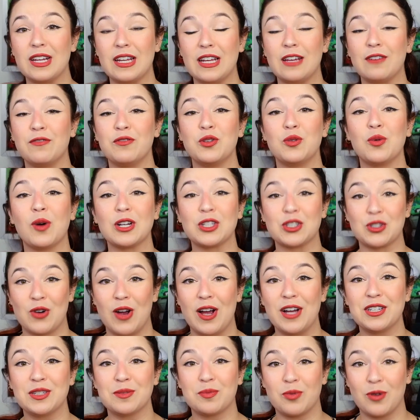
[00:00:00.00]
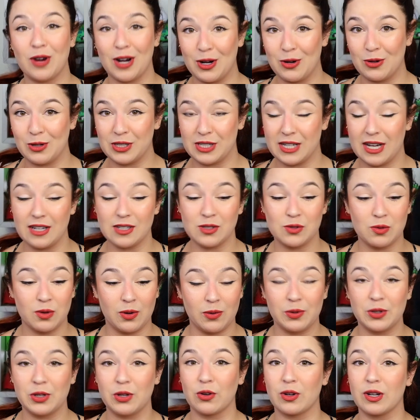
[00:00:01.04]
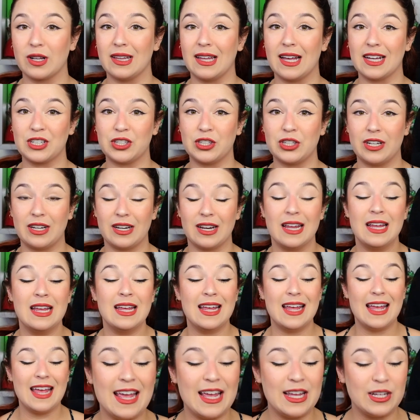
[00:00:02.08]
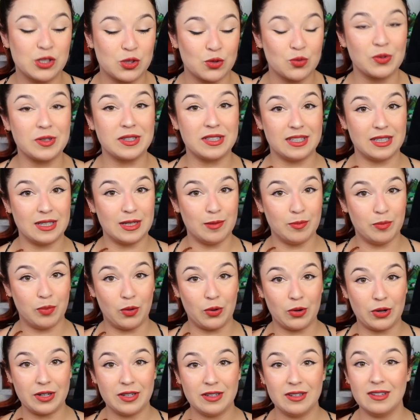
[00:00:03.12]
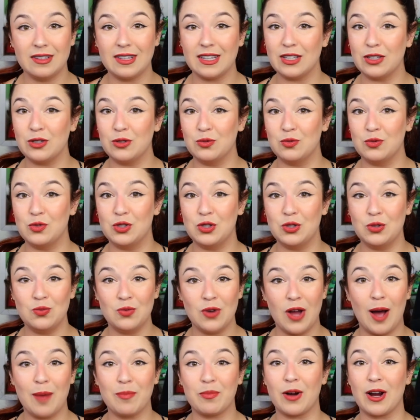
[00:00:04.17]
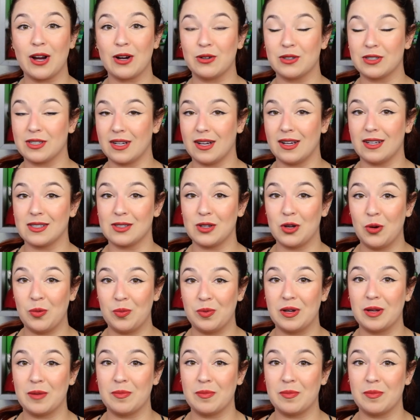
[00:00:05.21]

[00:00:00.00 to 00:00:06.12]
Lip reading: If you are trying to prioritize growing your collection, it's really important that you do not prioritize opening